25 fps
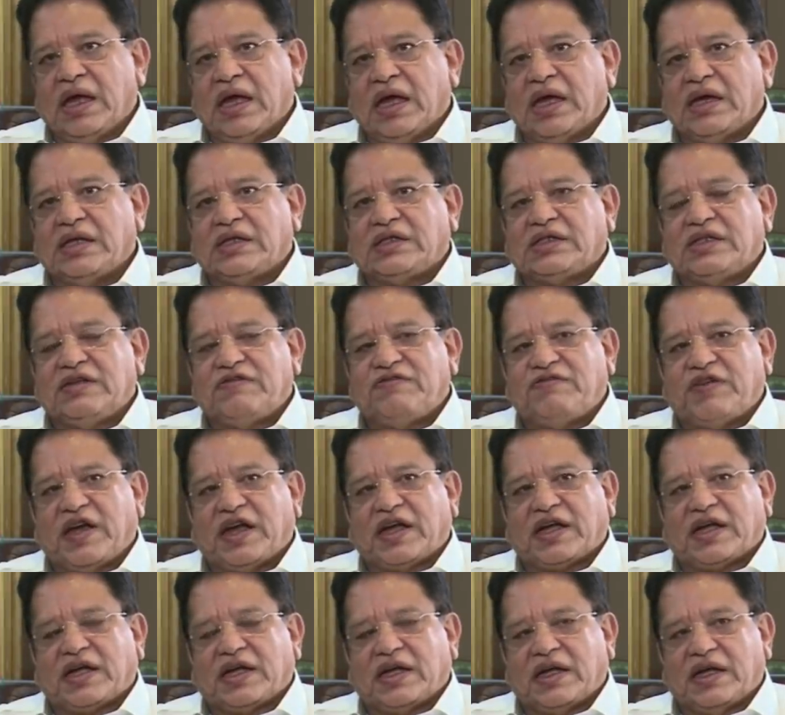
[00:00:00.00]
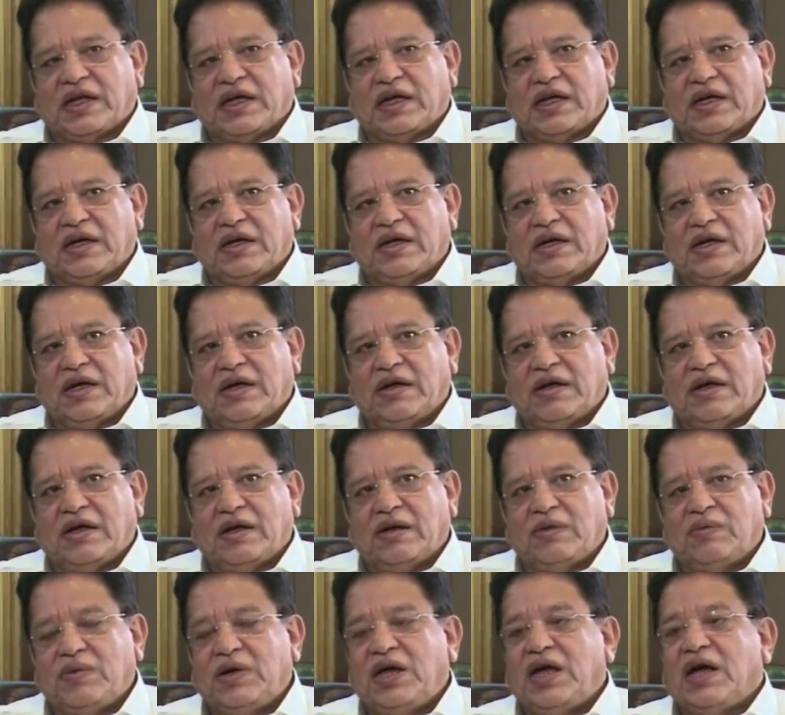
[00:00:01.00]
And in fact, uh,
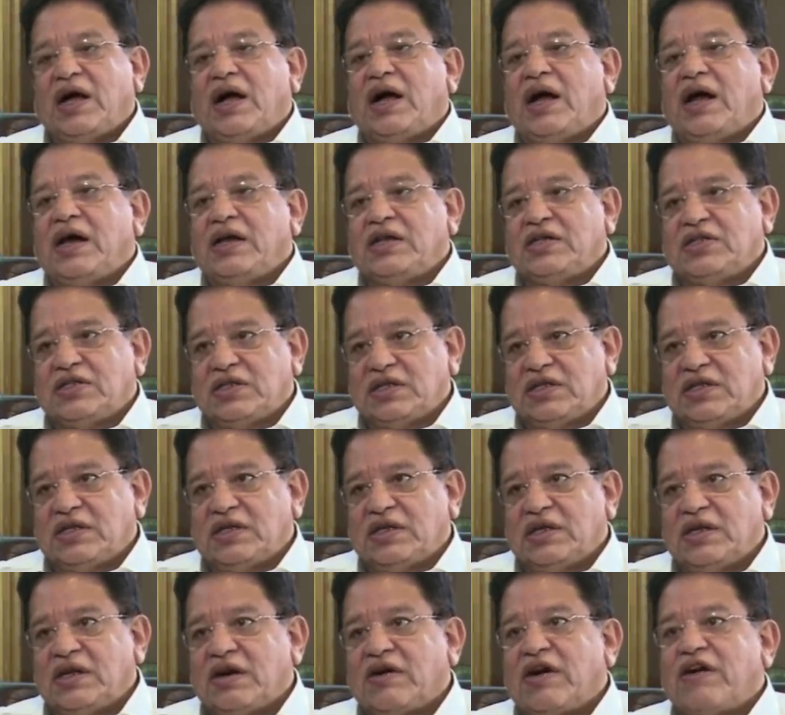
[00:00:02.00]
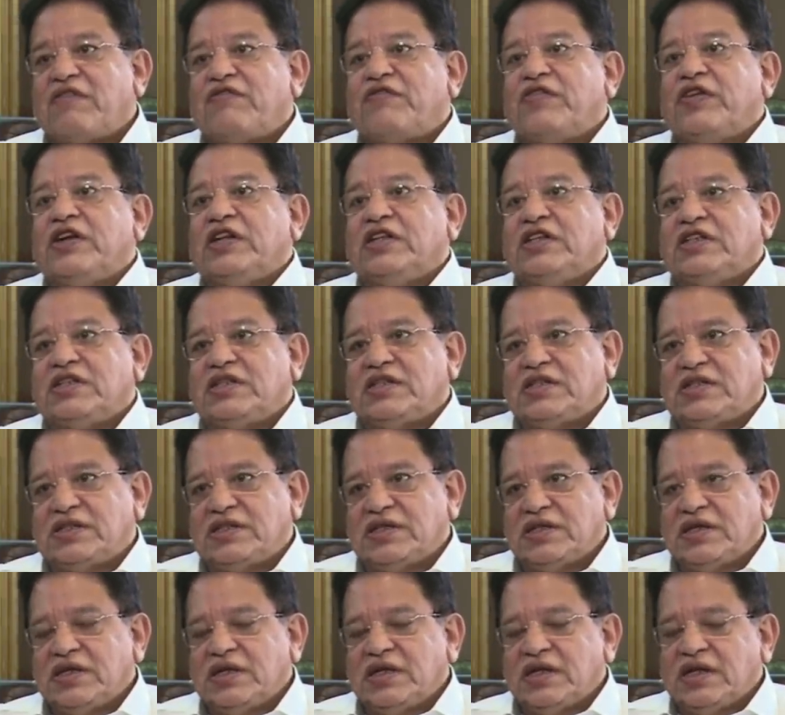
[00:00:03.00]
we are actually the
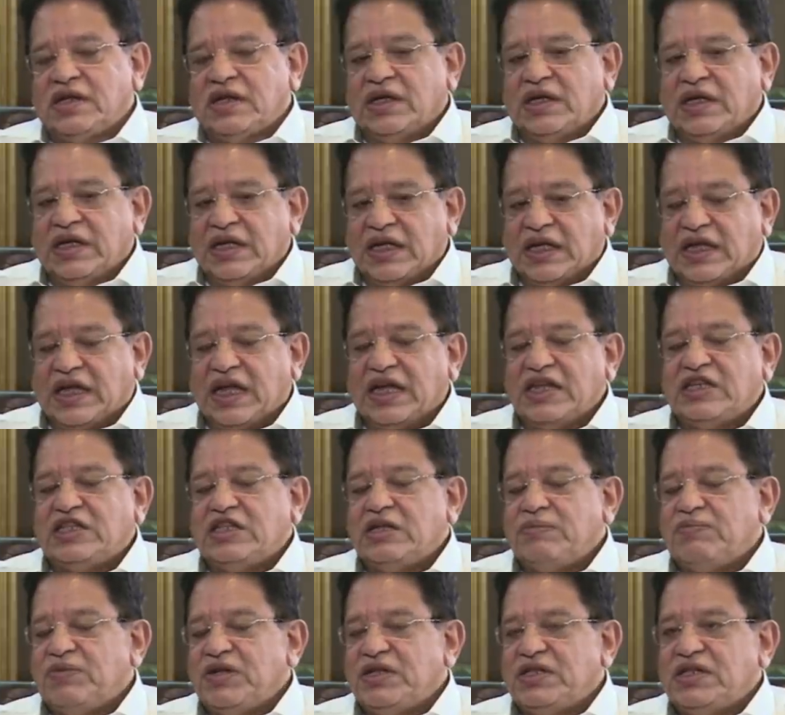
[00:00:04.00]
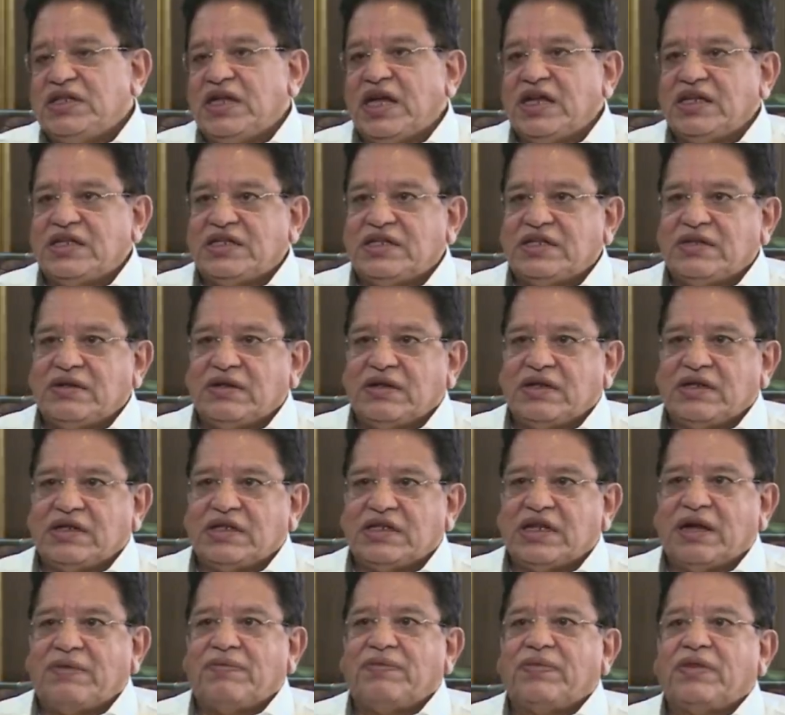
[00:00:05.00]
reference in case CPC has
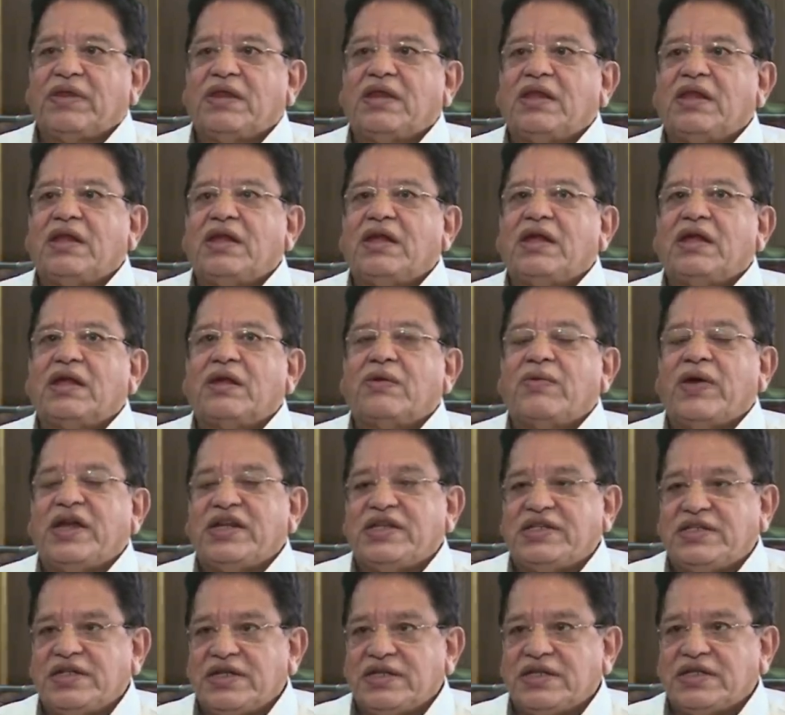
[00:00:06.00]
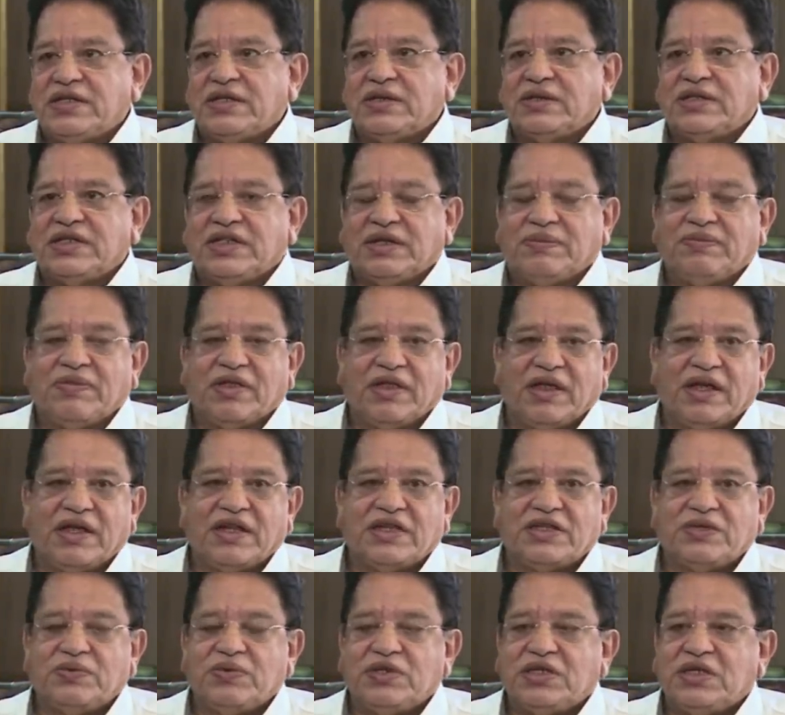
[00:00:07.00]
some uh, questions or some
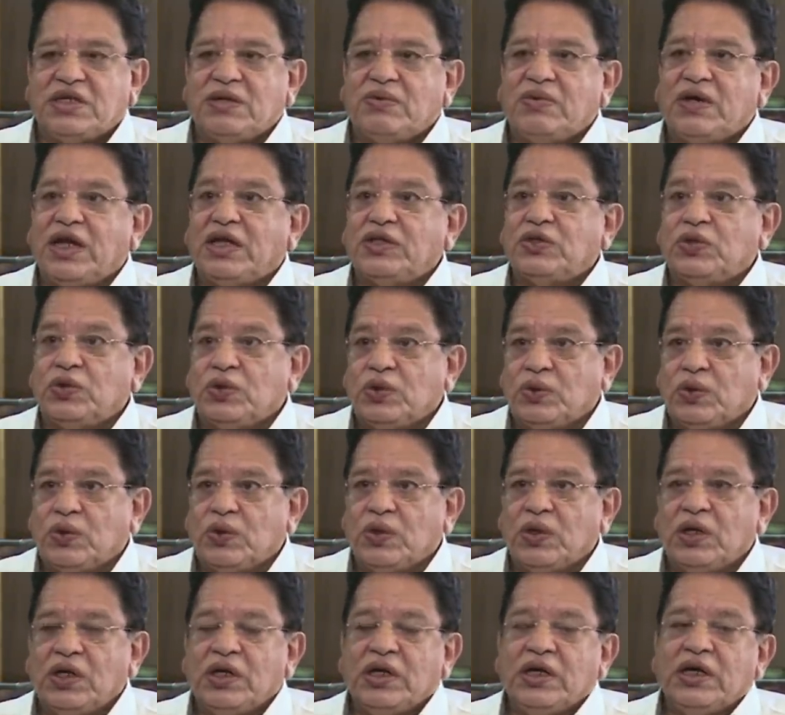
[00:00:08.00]
things which they would like to know,